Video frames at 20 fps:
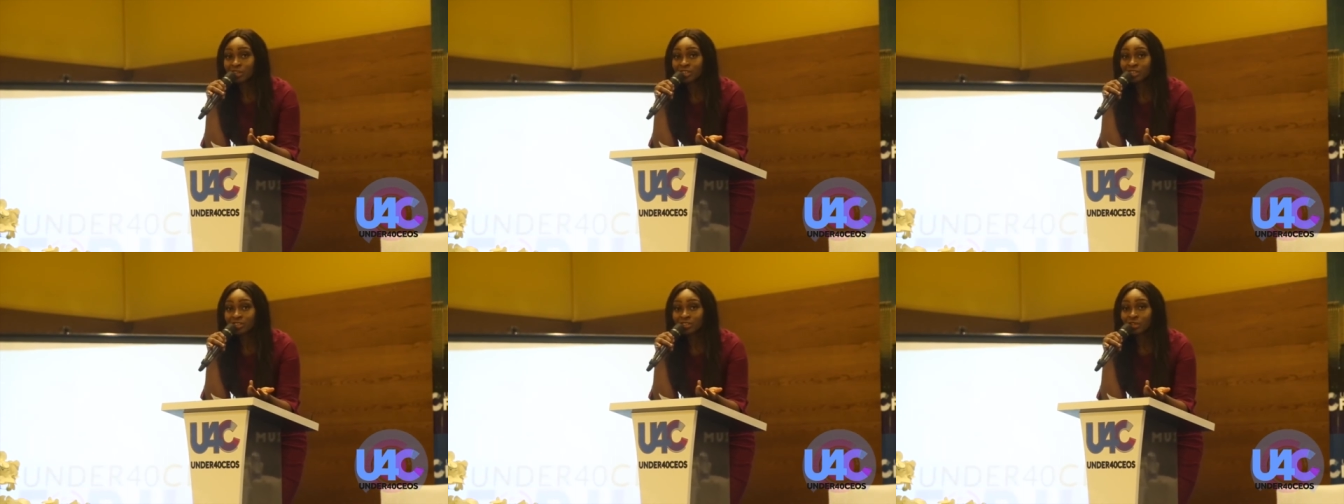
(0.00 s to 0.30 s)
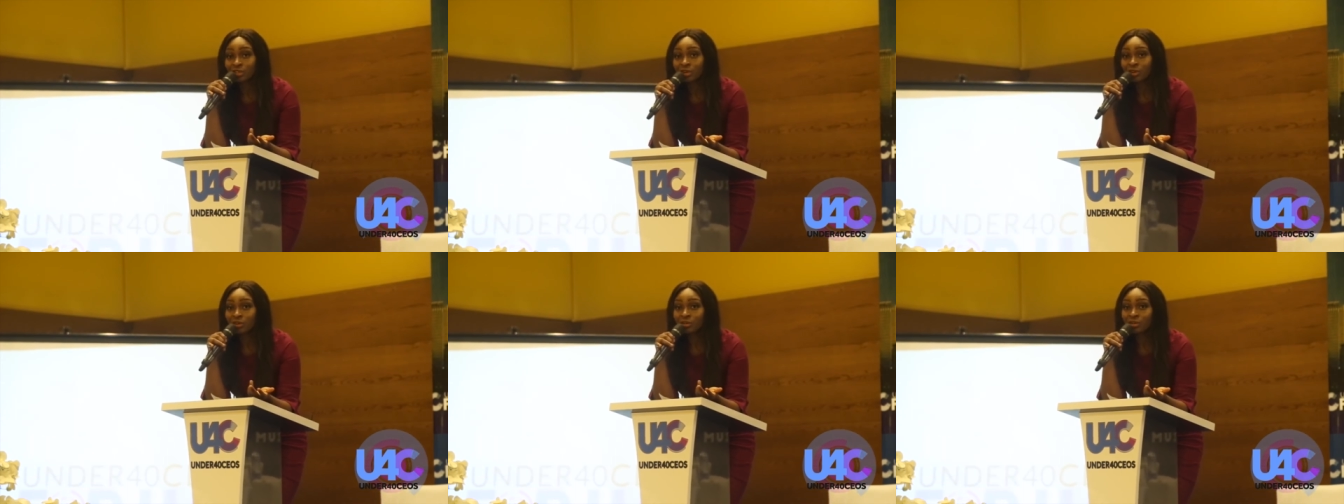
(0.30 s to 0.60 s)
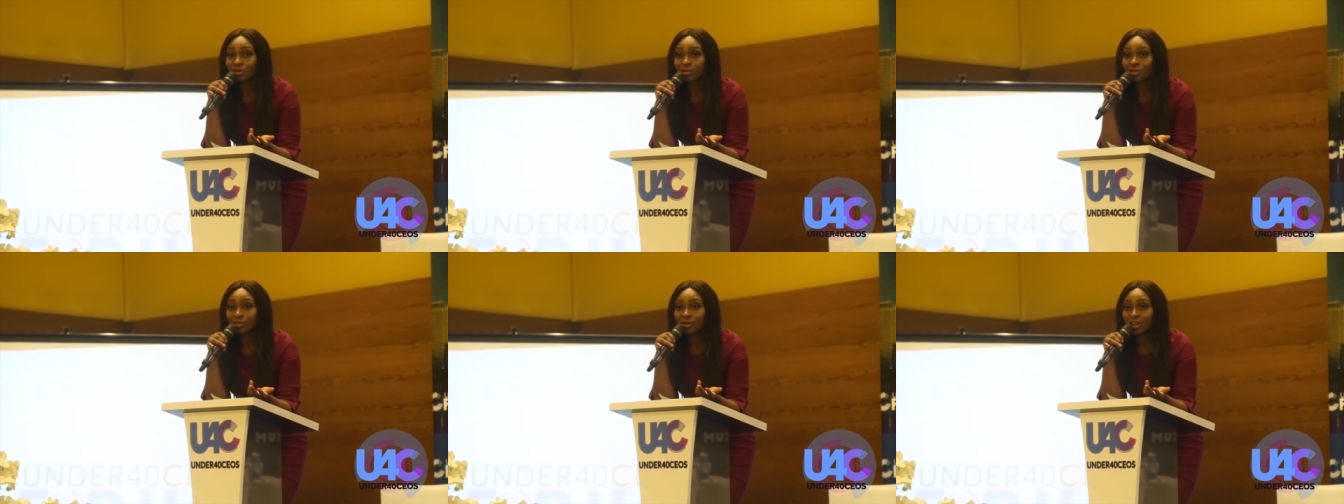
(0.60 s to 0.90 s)

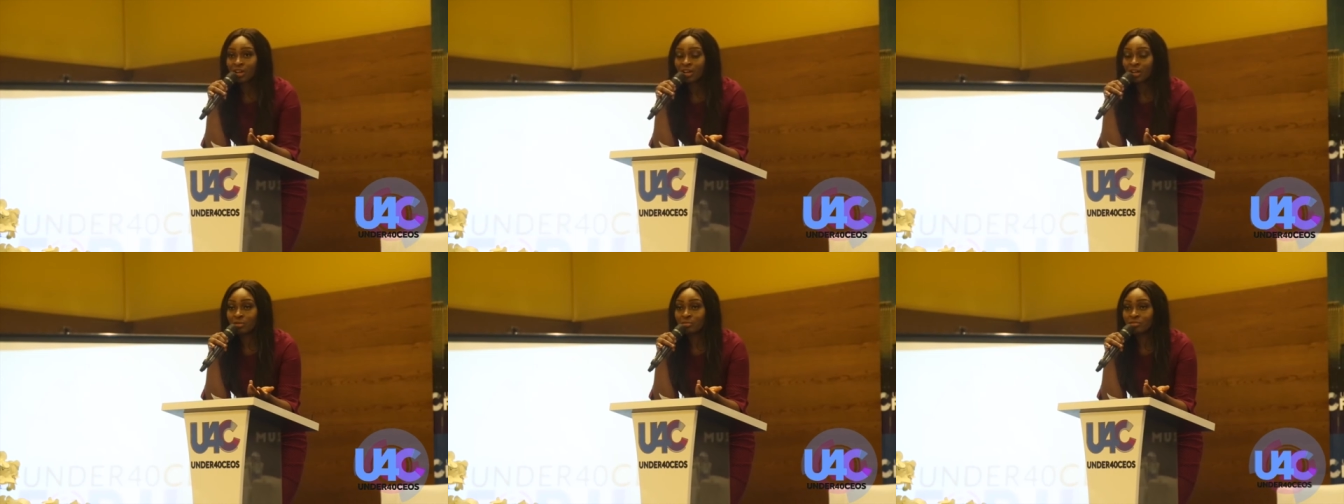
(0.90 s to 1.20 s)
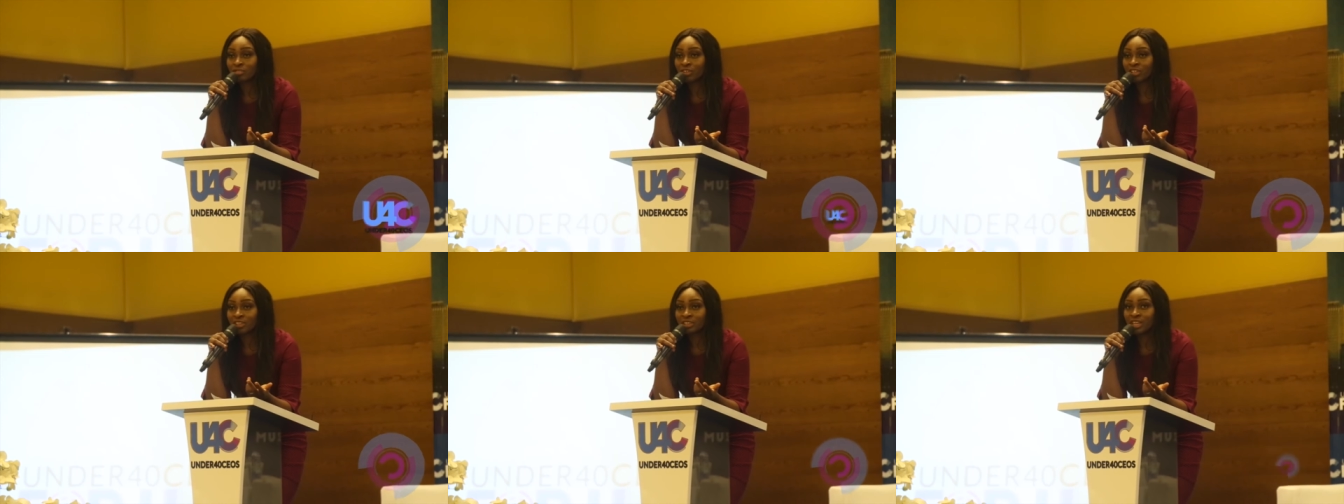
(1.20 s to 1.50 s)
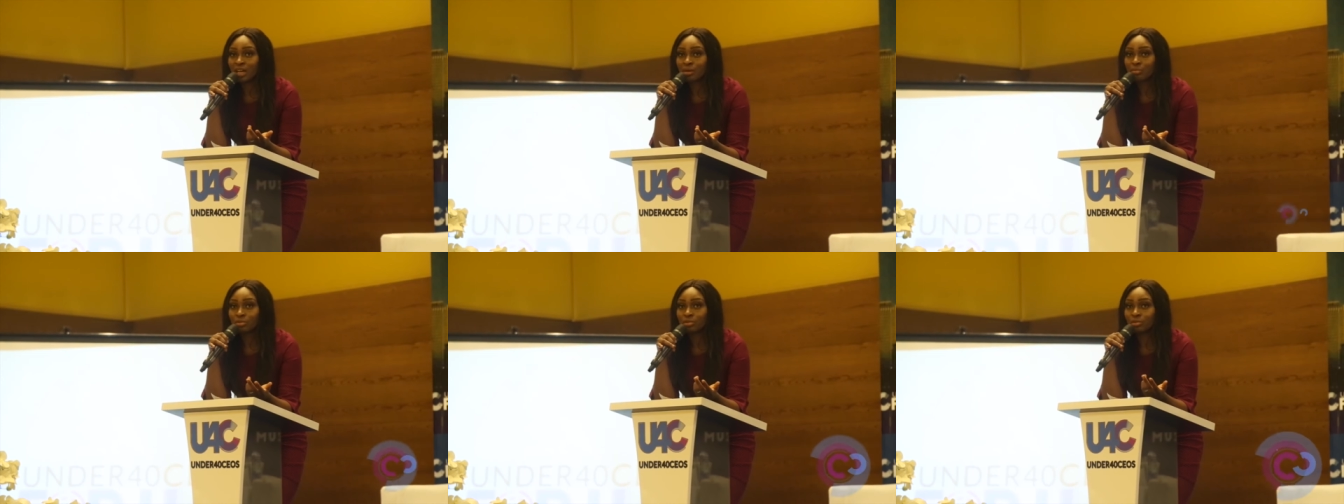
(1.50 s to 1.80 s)
So, for
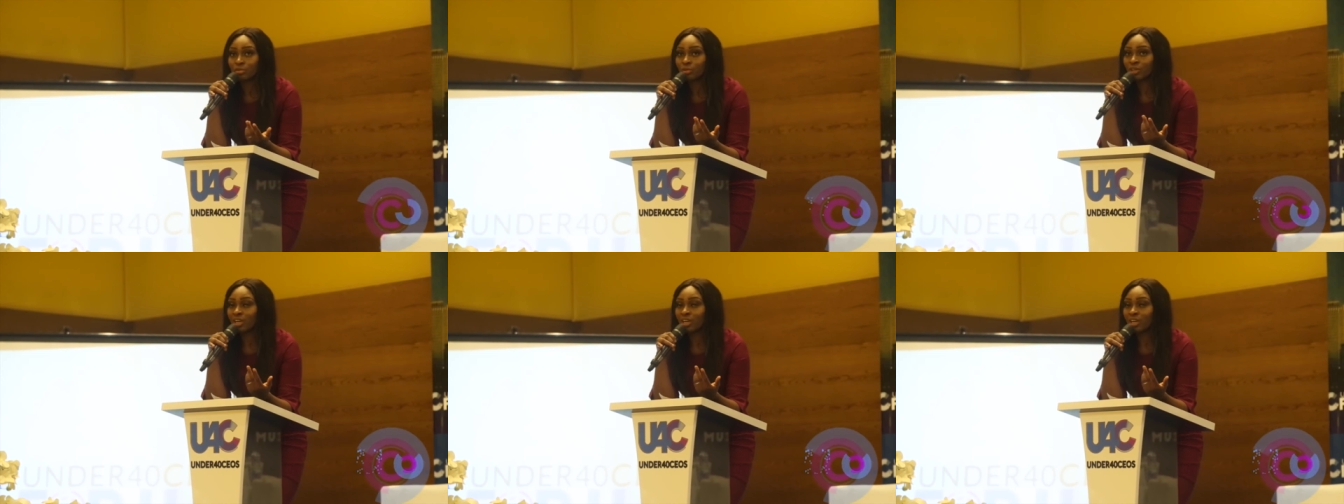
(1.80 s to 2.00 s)
example,